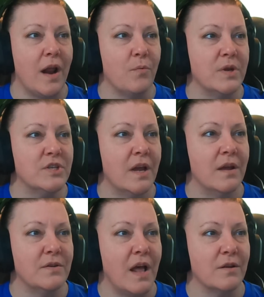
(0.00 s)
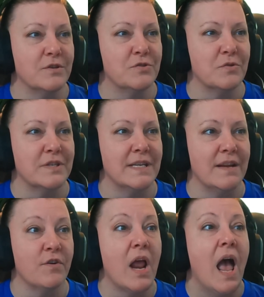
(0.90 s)
I wish dollar stores
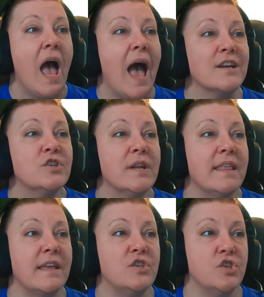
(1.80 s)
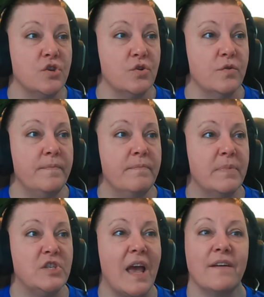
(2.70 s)
delivered. Actually, they do,
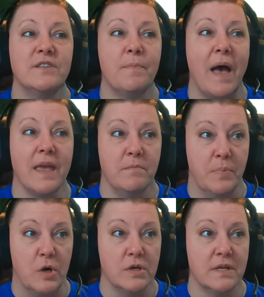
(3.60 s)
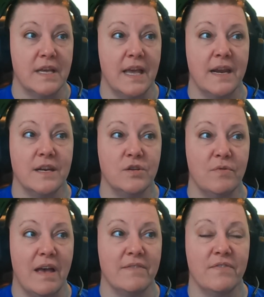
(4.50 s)
but you have to buy in bulk, and I
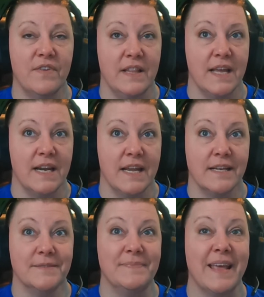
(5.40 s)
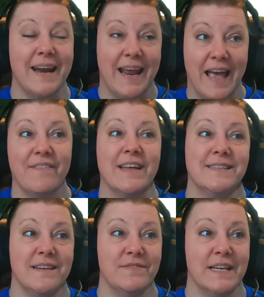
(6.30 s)
do have an affiliate link, and I have
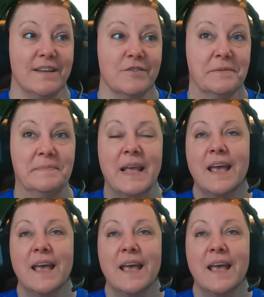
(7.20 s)
had stuff delivered.